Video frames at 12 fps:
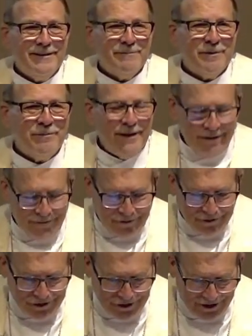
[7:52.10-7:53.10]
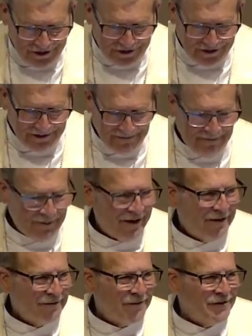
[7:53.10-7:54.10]
But be of good cheer,
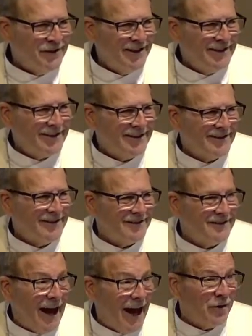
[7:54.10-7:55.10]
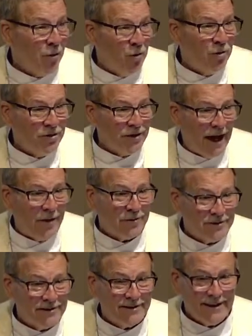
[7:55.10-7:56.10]
for Jesus does not hold
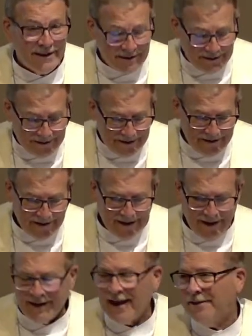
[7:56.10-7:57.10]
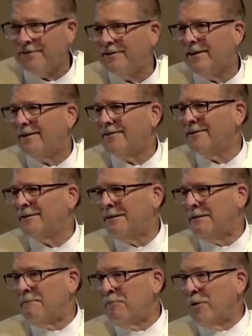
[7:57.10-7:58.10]
our sins against us.
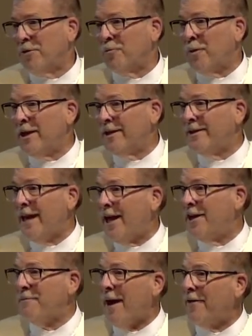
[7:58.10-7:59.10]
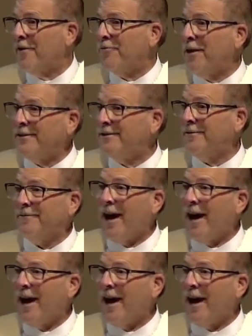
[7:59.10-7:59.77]
We intend by the grace of